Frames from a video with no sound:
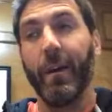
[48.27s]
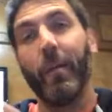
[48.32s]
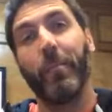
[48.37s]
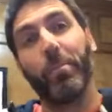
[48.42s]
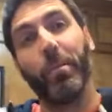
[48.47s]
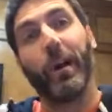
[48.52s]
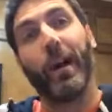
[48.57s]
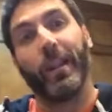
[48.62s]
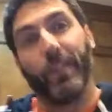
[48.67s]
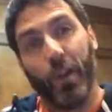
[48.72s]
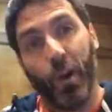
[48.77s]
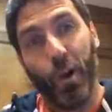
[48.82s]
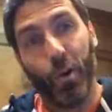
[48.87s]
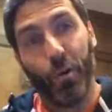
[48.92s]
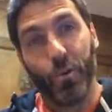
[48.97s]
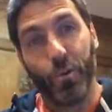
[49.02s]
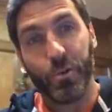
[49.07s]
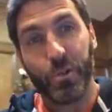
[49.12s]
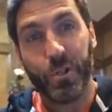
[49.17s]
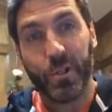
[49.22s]
apply
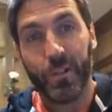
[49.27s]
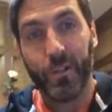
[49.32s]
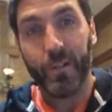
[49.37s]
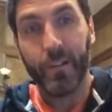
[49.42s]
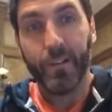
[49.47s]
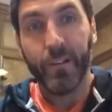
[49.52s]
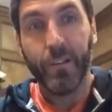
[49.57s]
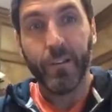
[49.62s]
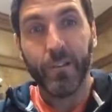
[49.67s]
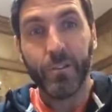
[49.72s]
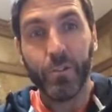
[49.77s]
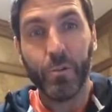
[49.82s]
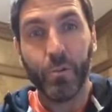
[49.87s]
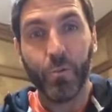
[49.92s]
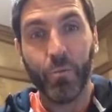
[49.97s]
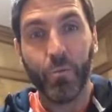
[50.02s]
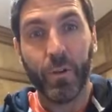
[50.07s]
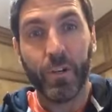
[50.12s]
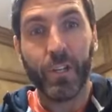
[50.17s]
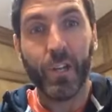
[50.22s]
those
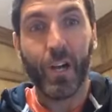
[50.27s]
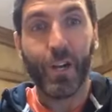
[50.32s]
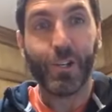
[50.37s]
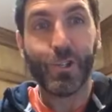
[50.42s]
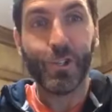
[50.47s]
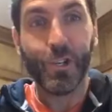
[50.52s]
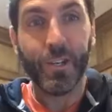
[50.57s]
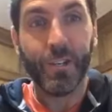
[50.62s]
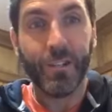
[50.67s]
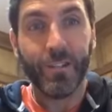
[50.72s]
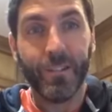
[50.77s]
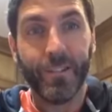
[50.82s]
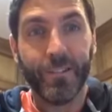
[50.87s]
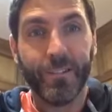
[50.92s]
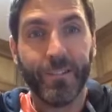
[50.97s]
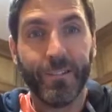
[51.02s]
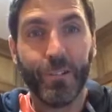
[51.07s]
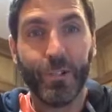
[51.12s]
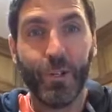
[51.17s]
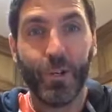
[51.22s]
to reduction
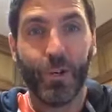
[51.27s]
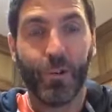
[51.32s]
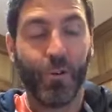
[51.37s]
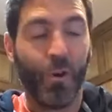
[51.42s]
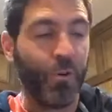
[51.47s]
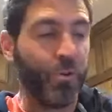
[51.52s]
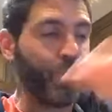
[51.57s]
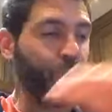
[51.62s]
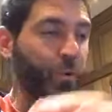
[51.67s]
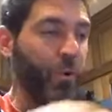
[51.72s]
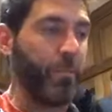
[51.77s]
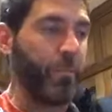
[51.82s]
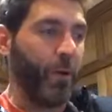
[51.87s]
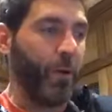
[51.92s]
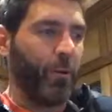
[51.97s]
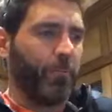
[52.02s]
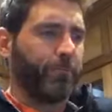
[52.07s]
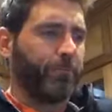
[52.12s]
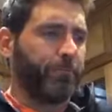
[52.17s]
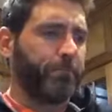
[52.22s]
to your grocery
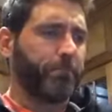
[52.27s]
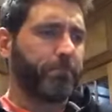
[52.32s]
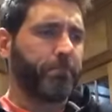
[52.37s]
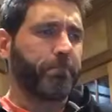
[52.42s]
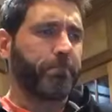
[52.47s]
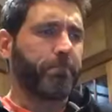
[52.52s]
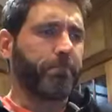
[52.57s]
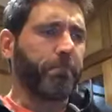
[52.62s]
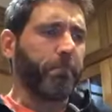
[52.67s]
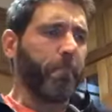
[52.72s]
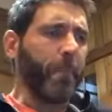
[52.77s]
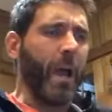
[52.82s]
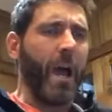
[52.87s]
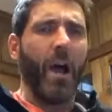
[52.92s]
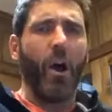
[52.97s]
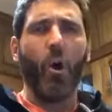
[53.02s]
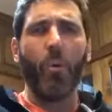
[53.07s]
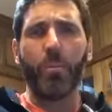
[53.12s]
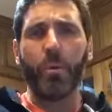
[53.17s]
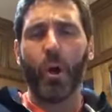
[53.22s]
bill.
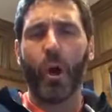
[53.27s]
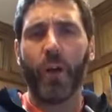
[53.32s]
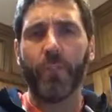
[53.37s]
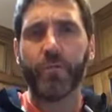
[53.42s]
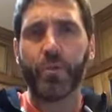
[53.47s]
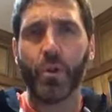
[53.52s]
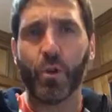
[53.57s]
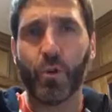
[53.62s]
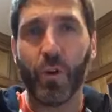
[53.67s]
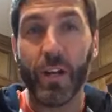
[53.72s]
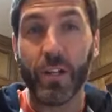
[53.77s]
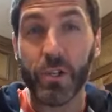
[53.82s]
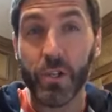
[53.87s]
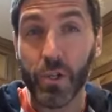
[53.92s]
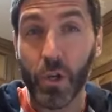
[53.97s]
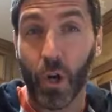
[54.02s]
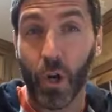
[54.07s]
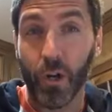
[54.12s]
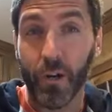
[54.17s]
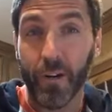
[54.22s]
I hope you're off to a great
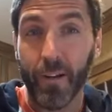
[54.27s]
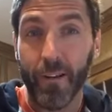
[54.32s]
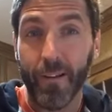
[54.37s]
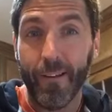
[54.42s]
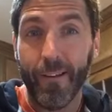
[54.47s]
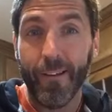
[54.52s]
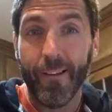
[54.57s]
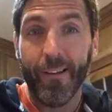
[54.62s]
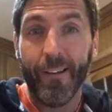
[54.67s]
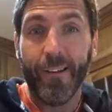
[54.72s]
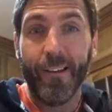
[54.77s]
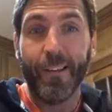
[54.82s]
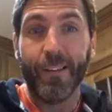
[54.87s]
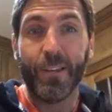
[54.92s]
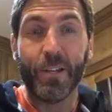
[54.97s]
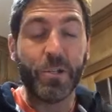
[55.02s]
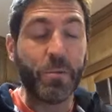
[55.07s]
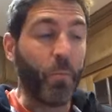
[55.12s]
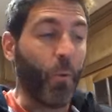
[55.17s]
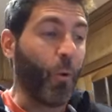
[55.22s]
start
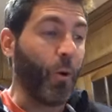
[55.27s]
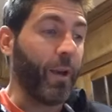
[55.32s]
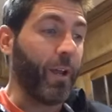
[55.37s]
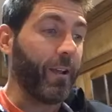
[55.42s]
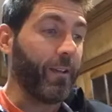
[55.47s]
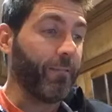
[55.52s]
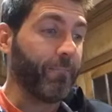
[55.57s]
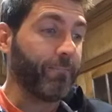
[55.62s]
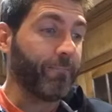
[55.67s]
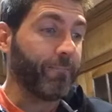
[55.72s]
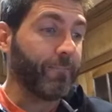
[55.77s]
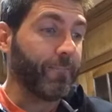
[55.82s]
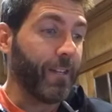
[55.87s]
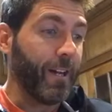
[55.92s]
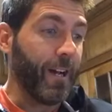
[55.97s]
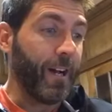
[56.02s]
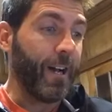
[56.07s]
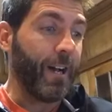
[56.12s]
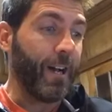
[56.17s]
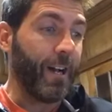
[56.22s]
this morning.
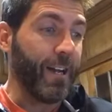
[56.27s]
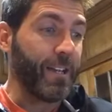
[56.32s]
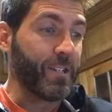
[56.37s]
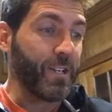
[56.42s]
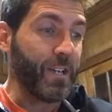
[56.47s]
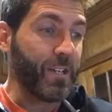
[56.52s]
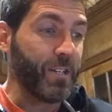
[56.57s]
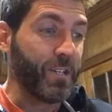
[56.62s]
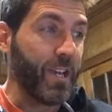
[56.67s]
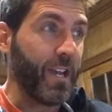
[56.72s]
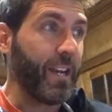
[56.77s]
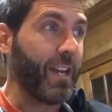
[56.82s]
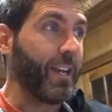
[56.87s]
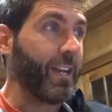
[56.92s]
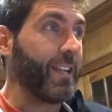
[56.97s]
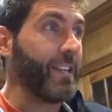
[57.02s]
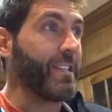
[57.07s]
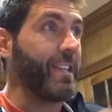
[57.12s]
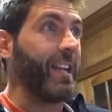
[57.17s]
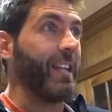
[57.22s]
As I said,
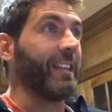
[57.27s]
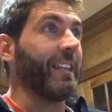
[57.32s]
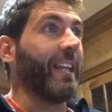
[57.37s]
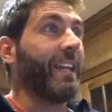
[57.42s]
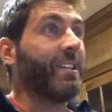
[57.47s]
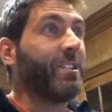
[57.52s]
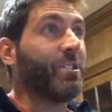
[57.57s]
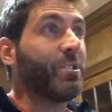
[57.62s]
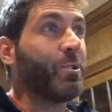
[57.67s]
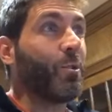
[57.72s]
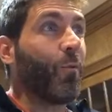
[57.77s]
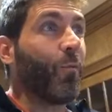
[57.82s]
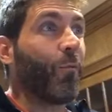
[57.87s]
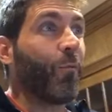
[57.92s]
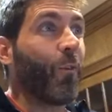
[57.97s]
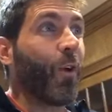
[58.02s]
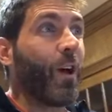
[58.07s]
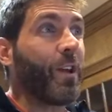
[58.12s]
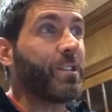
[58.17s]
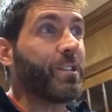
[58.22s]
it is a little
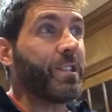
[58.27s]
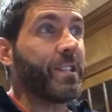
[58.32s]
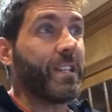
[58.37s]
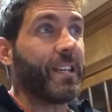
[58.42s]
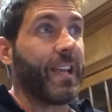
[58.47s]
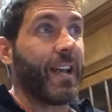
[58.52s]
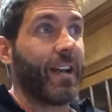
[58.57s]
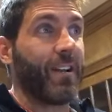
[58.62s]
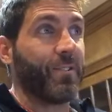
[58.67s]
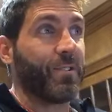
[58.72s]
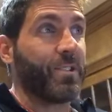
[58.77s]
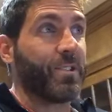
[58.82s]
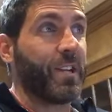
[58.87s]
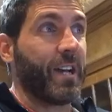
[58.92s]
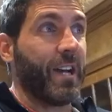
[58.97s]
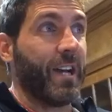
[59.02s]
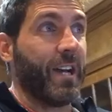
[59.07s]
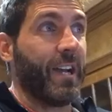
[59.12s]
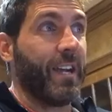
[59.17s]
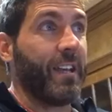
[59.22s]
frosty
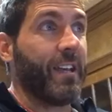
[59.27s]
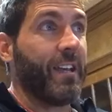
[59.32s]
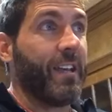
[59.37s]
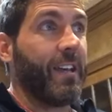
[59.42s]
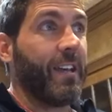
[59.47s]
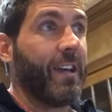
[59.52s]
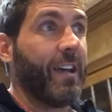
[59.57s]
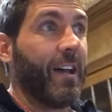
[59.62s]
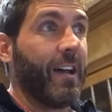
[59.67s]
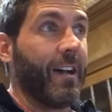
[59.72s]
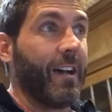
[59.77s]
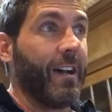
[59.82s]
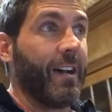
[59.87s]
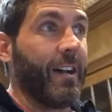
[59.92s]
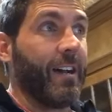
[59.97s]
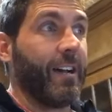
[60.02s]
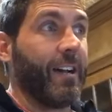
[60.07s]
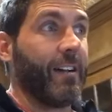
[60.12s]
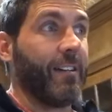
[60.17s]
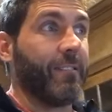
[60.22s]
outside.
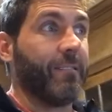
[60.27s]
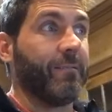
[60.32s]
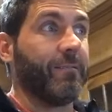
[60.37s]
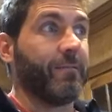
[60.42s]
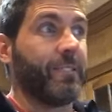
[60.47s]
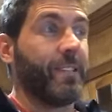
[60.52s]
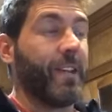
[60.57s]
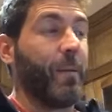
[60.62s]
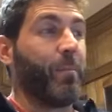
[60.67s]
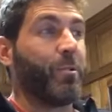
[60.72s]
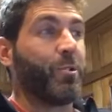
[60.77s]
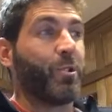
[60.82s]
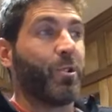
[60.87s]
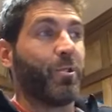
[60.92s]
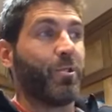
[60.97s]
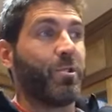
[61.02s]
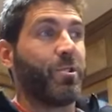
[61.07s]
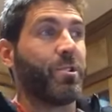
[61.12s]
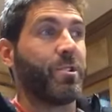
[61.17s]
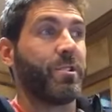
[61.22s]

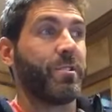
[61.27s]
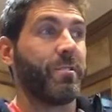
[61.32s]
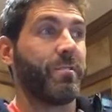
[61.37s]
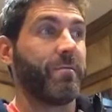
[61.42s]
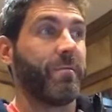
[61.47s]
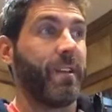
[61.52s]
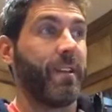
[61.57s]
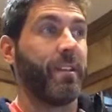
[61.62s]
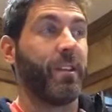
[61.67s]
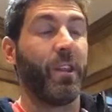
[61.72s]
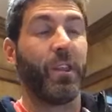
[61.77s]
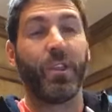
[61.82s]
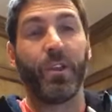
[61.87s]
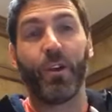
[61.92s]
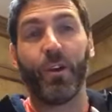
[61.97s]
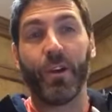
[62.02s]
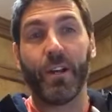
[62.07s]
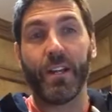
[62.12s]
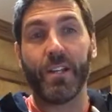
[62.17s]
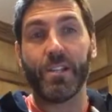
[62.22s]
Temperatures in the
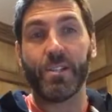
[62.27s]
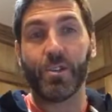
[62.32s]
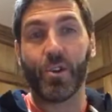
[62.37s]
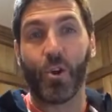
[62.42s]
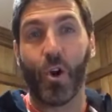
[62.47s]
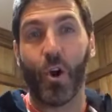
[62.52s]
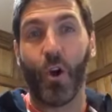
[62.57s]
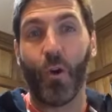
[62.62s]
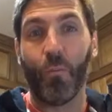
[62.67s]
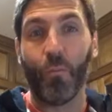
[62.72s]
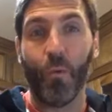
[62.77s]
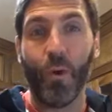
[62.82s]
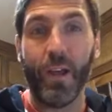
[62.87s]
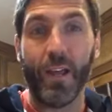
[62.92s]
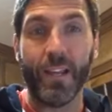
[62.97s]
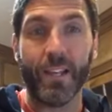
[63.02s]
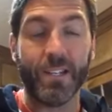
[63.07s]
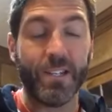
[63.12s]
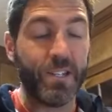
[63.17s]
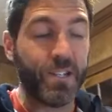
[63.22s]
30s, calm
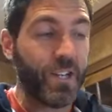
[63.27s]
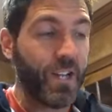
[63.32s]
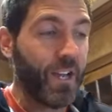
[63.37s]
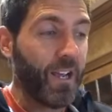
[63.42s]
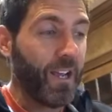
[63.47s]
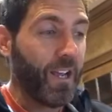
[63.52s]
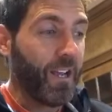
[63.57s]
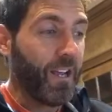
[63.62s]
winds,